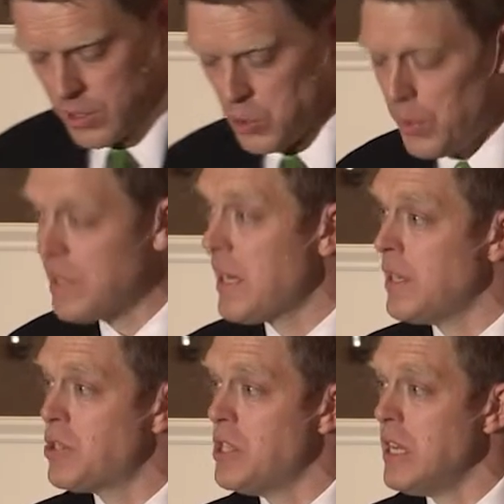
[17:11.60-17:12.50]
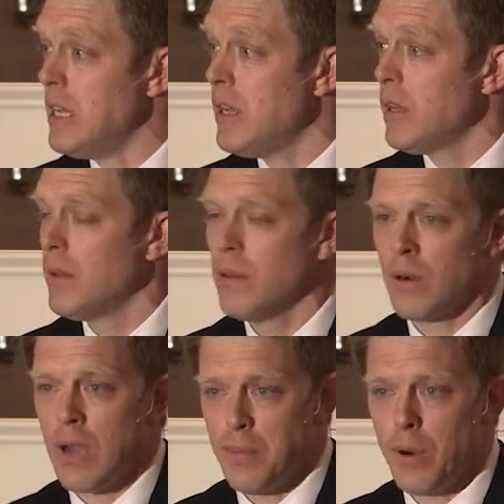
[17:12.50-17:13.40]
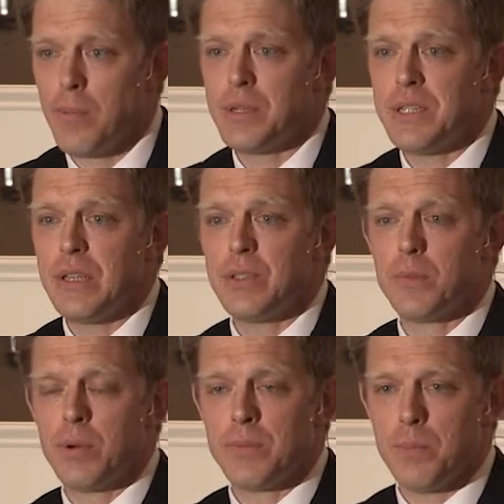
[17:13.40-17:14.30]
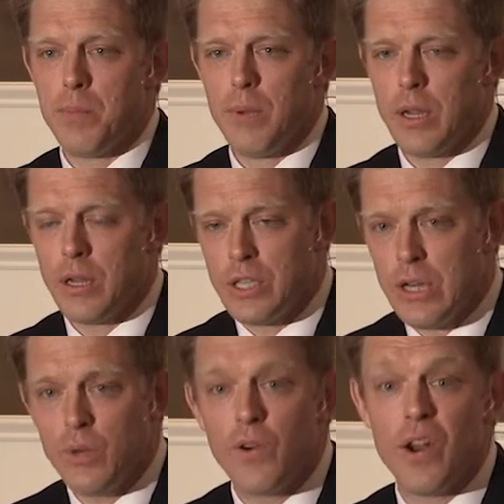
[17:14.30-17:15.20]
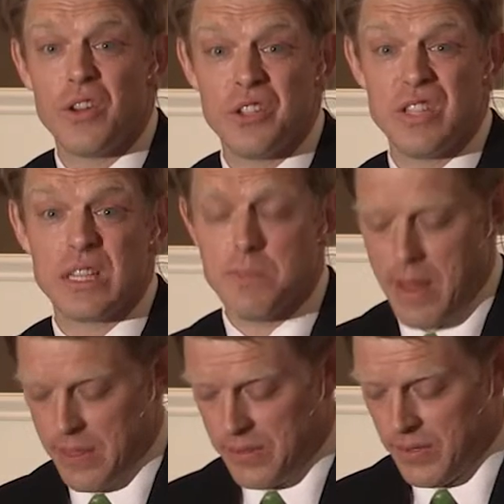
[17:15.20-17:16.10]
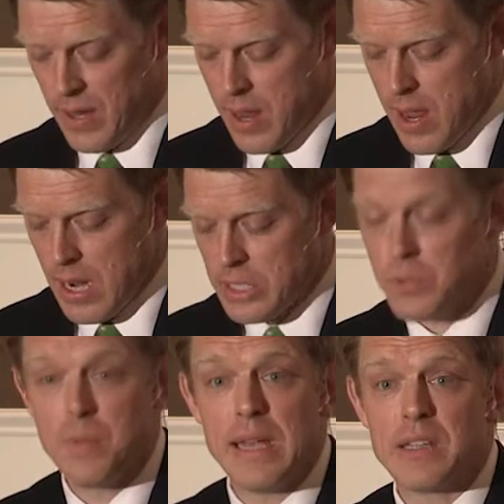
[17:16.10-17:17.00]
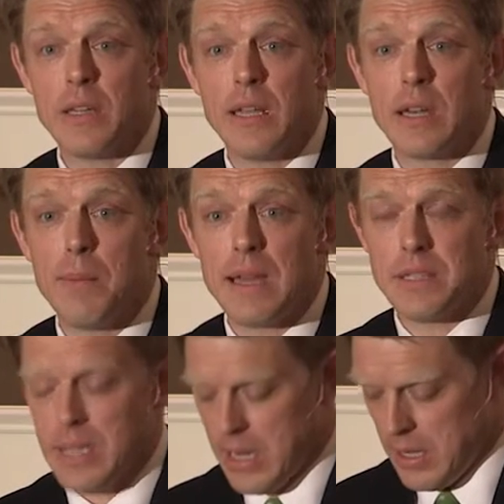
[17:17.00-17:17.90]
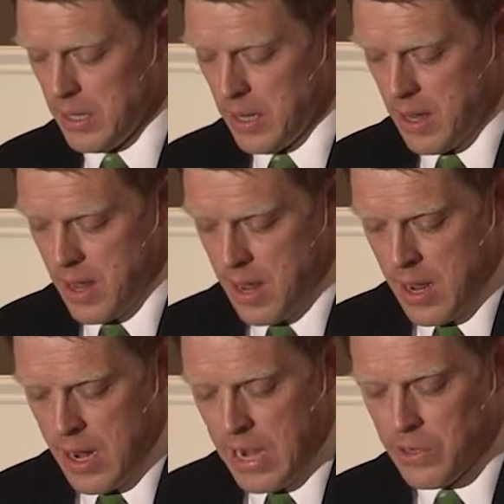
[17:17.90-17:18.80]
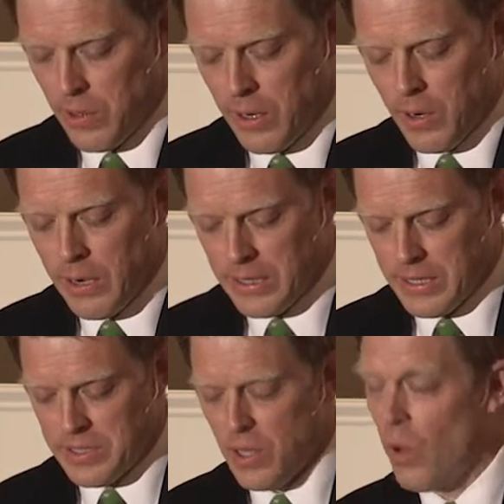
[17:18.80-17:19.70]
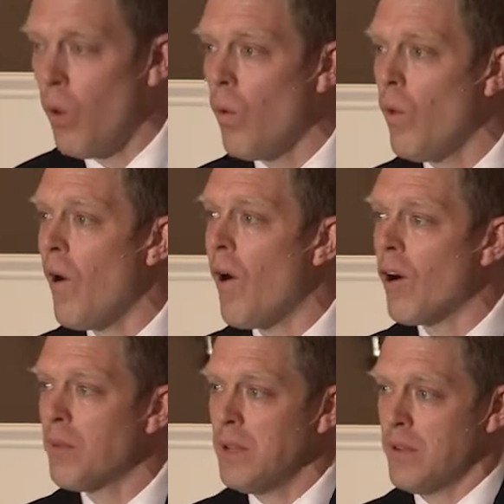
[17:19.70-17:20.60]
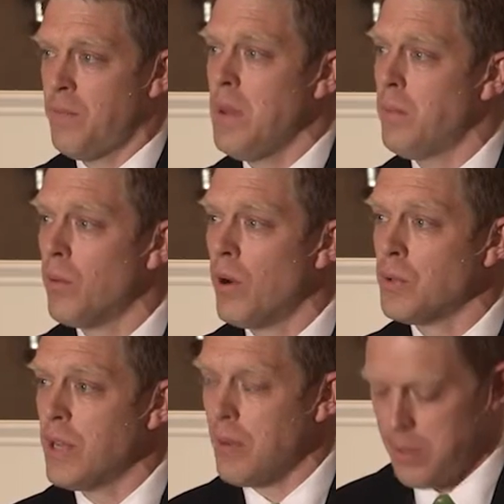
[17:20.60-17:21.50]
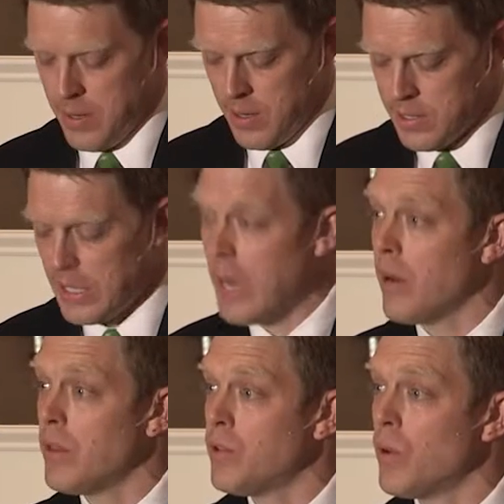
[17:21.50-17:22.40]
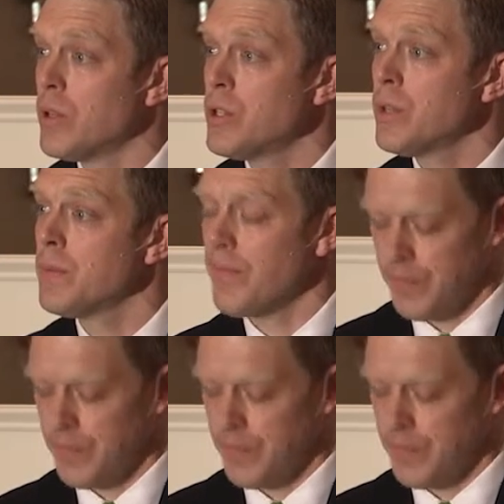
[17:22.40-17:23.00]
Joy's HG or hyperemesis, continued for another six months, and she was basically incapacitated. And during her illness, a whole army of people rose up to carry the torch.